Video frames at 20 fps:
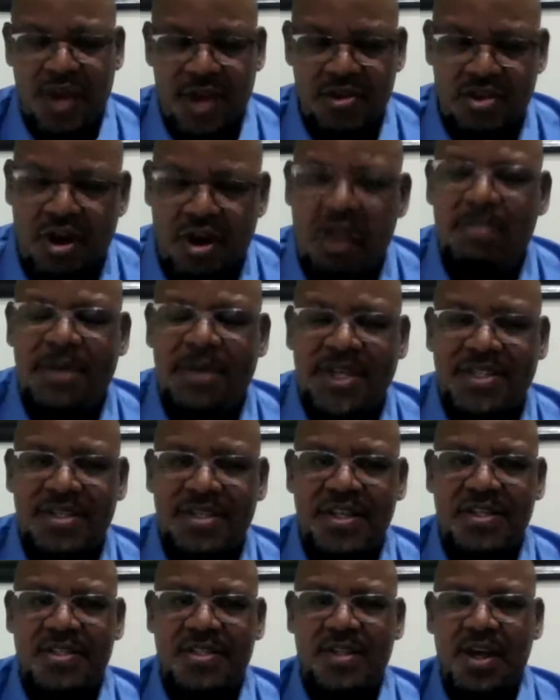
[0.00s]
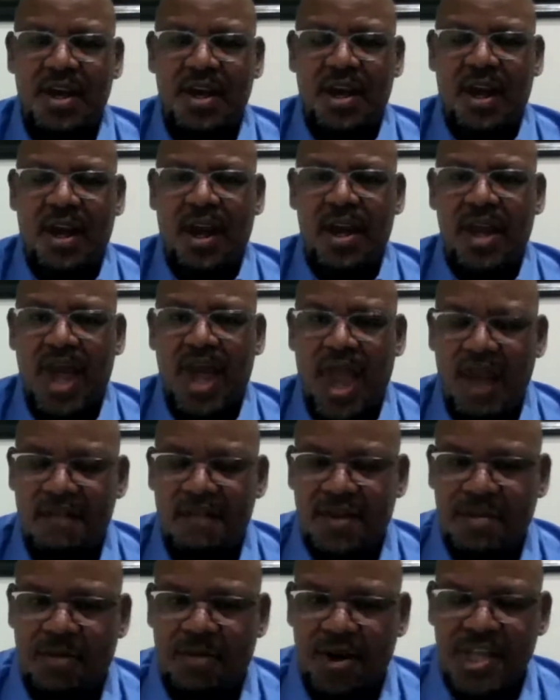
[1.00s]
your business and
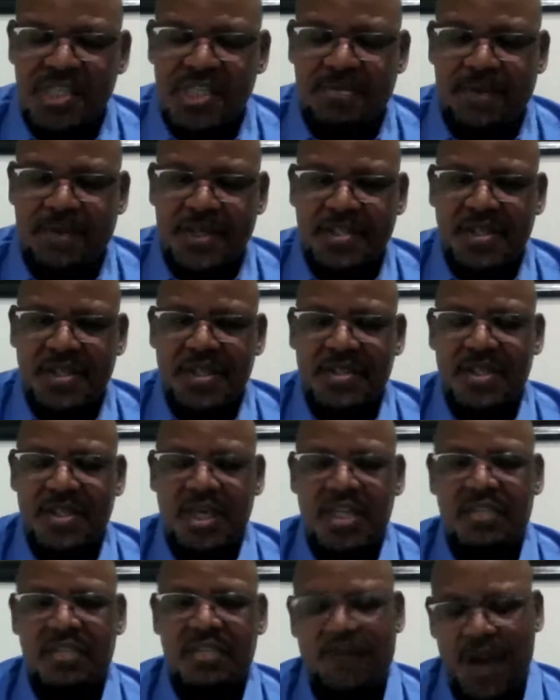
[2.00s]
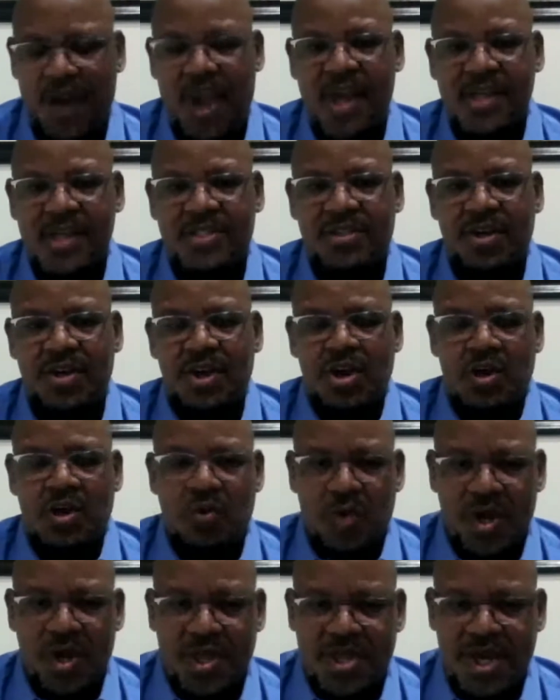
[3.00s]
everybody's business is faced
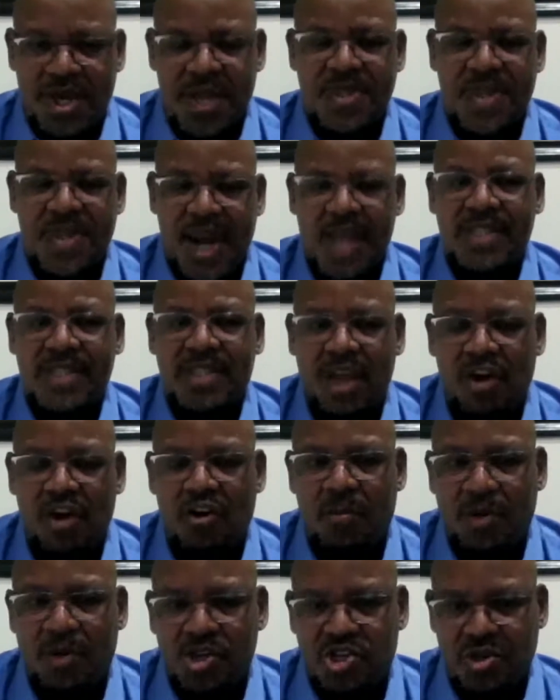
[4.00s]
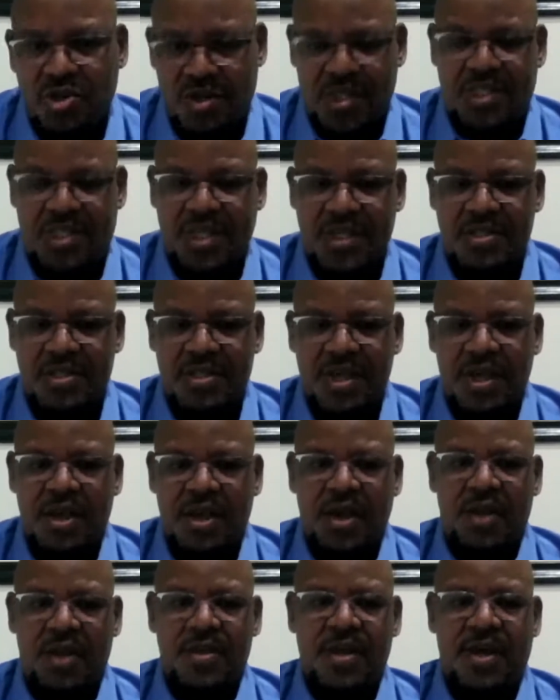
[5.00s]
with threats and opportunities.
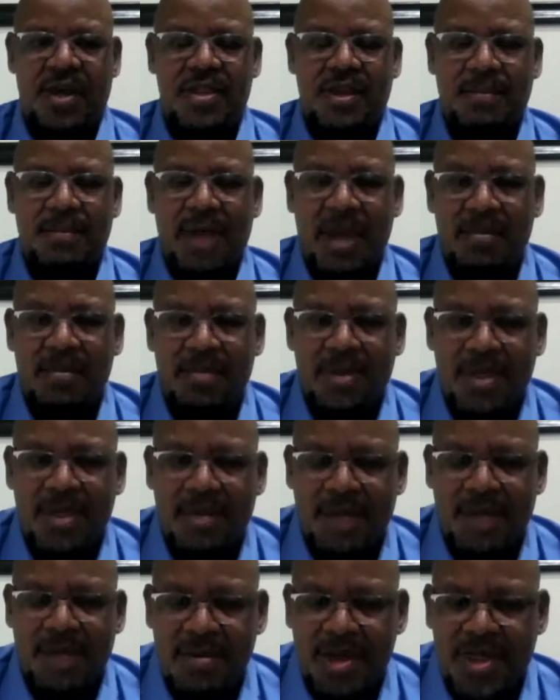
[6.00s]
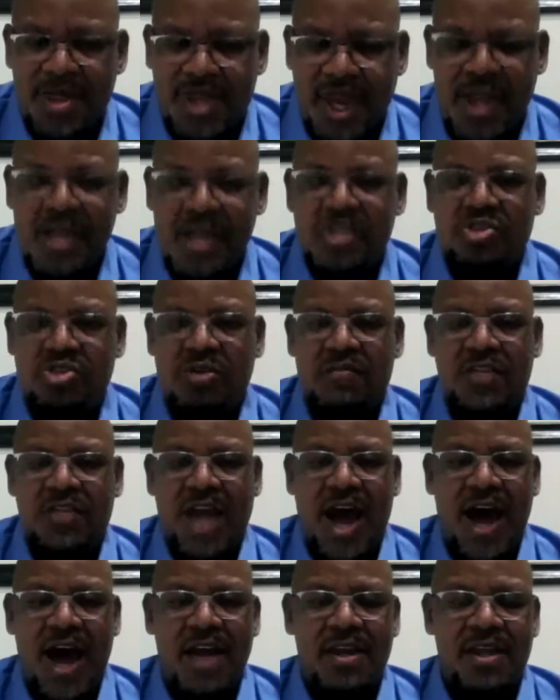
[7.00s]
There may be things you've
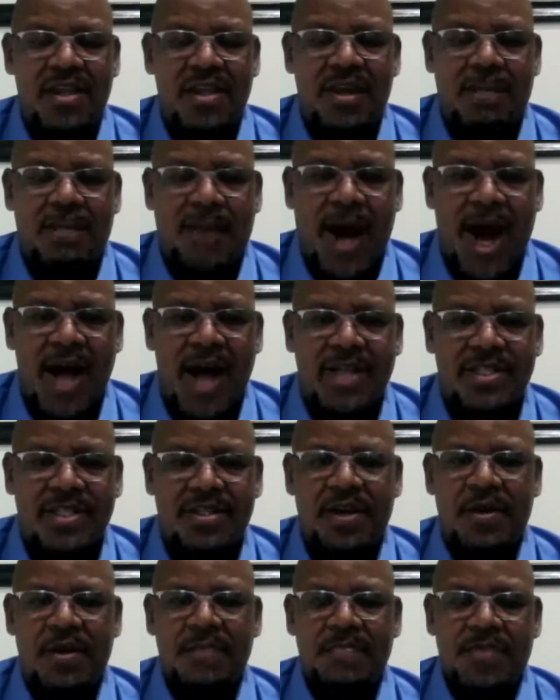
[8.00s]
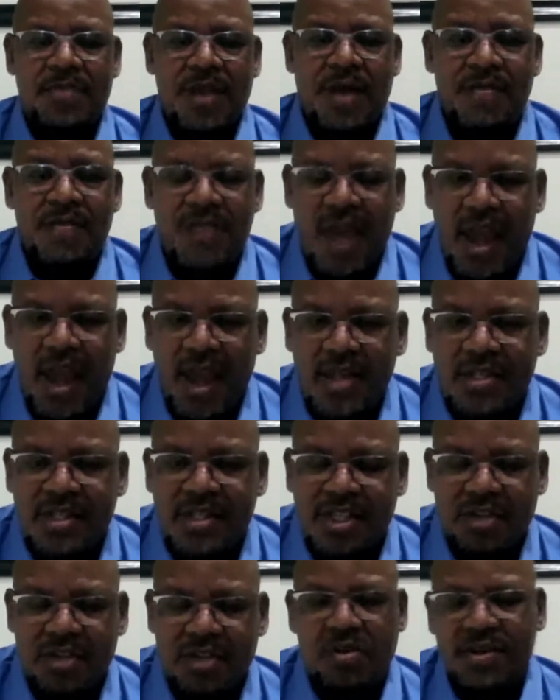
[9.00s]
done in the past that
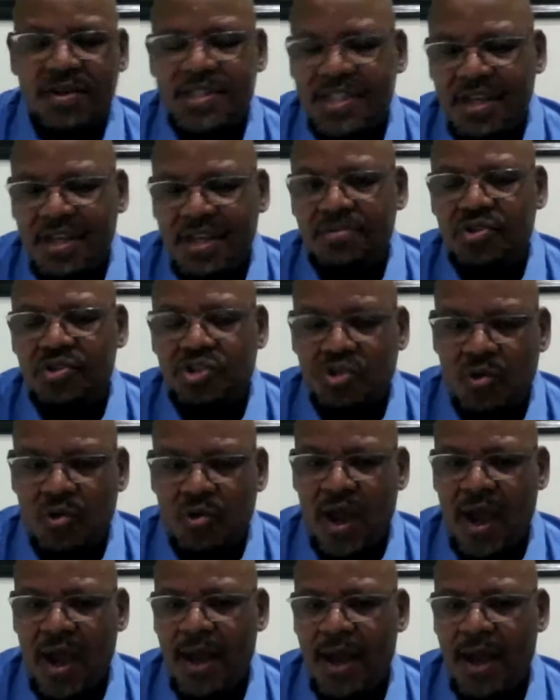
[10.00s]
did not seem to